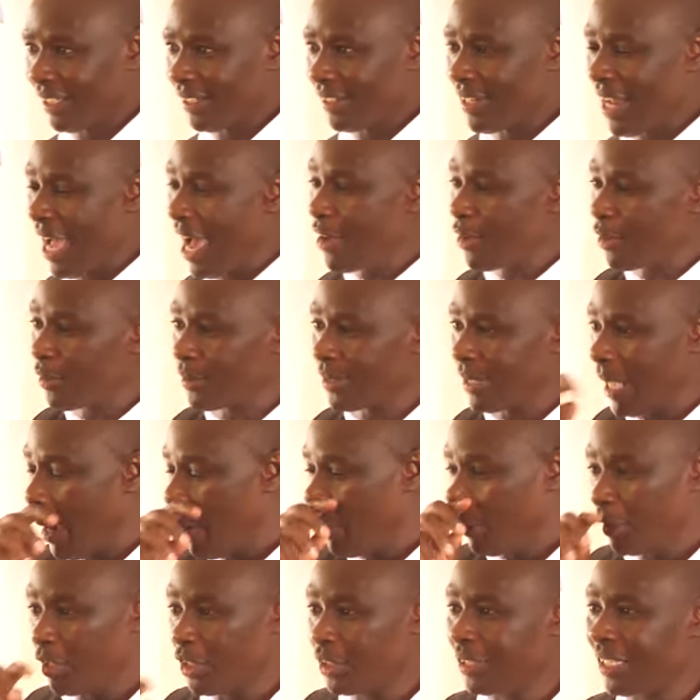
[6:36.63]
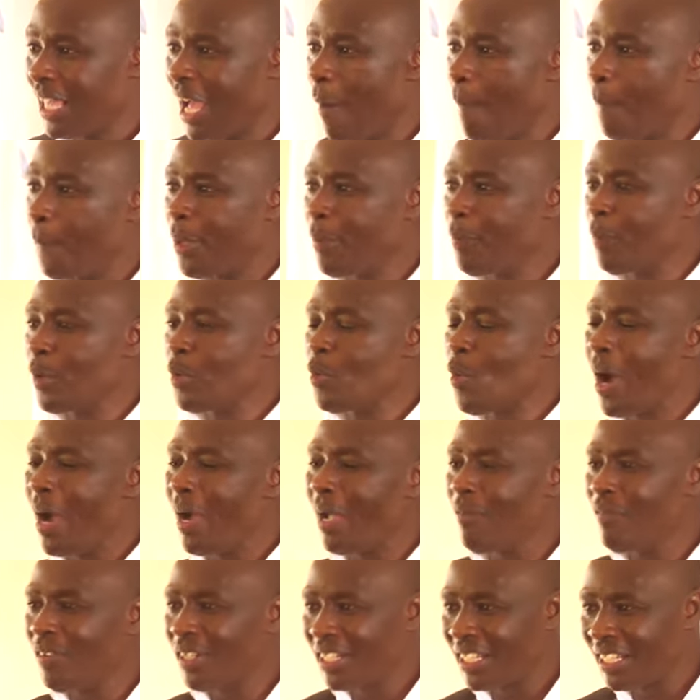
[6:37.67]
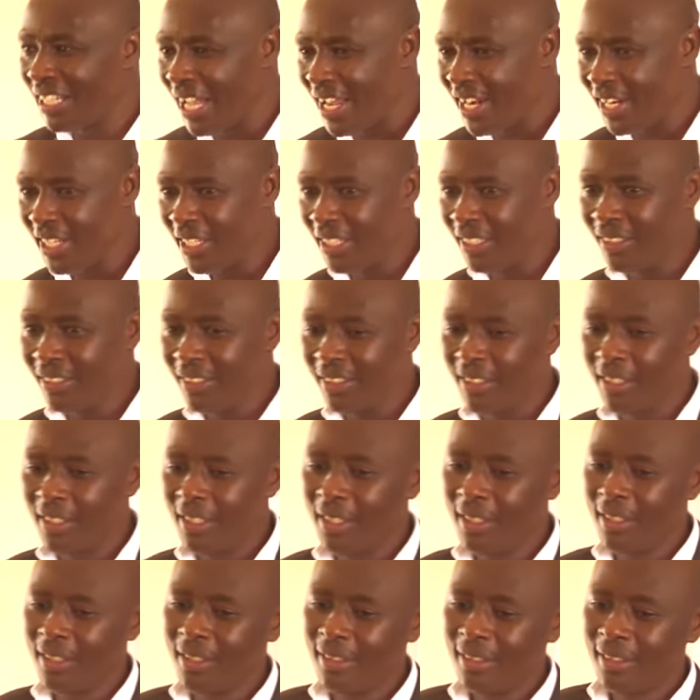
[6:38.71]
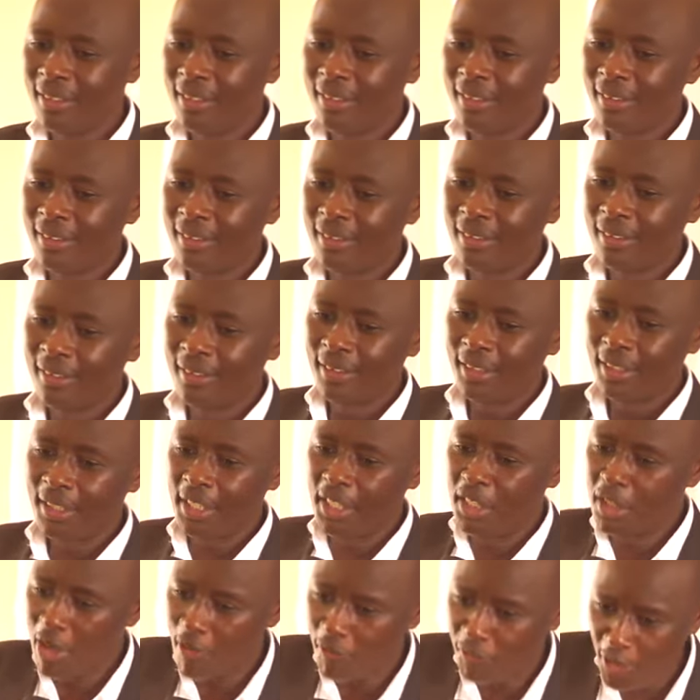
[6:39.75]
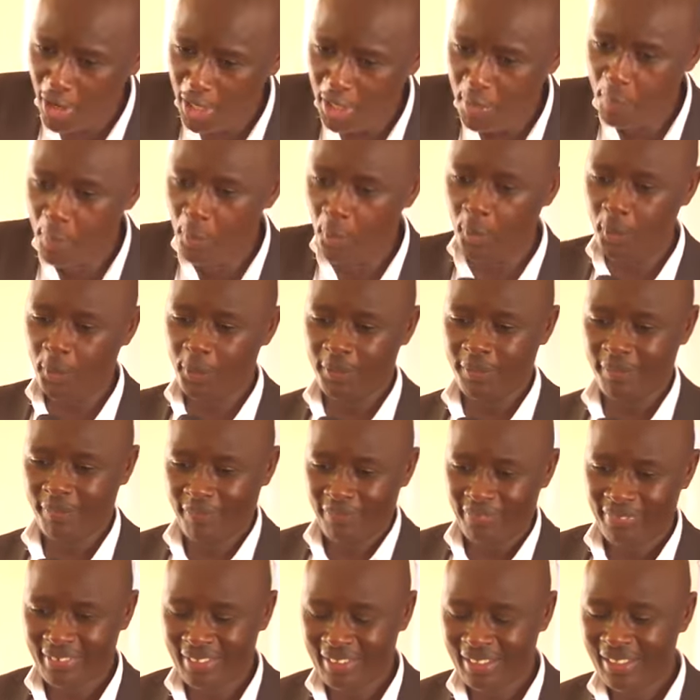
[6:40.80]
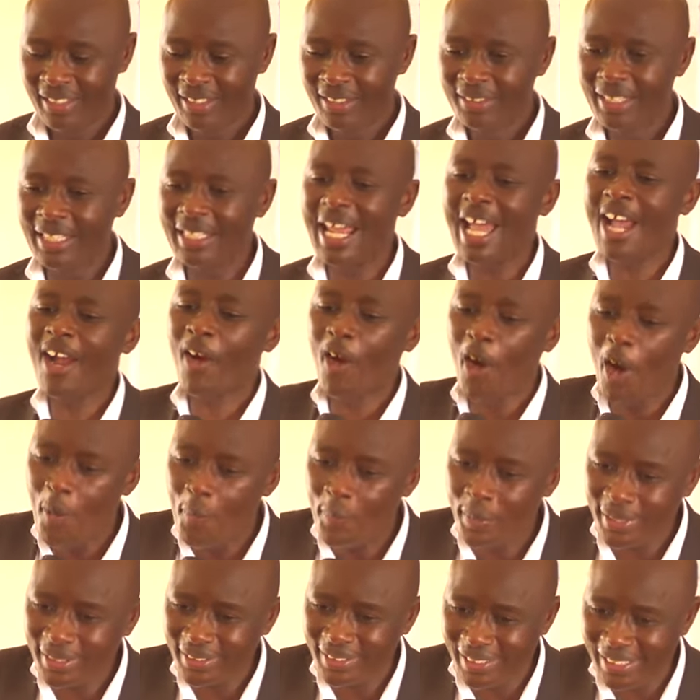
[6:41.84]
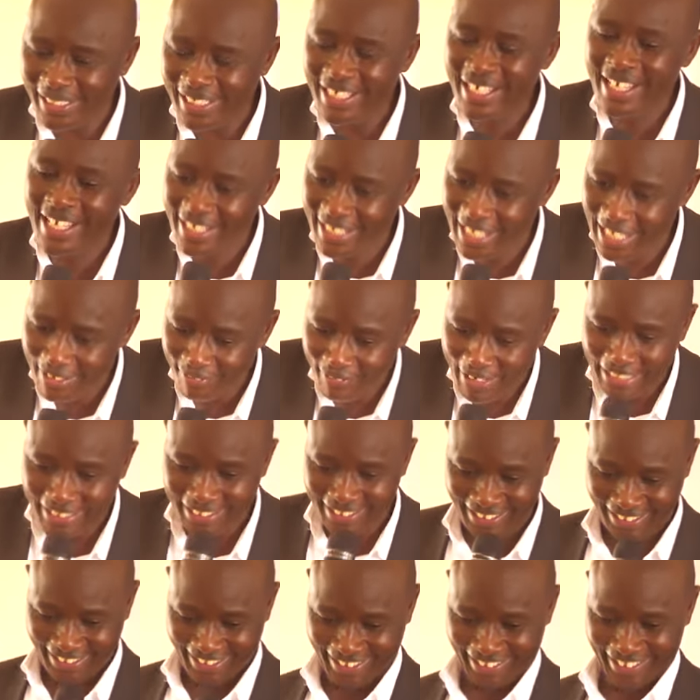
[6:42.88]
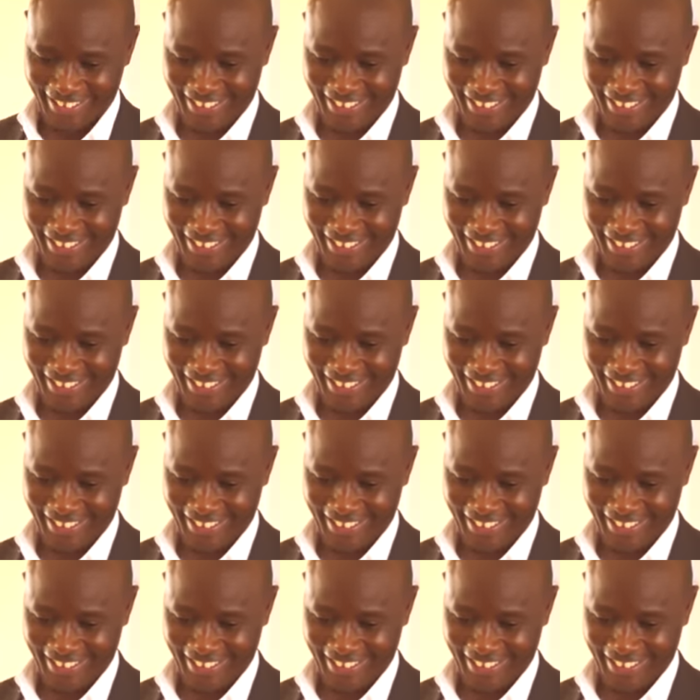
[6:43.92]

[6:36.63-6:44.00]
Narrow down. There are people you are even carrying in your phone book that are completely irrelevant.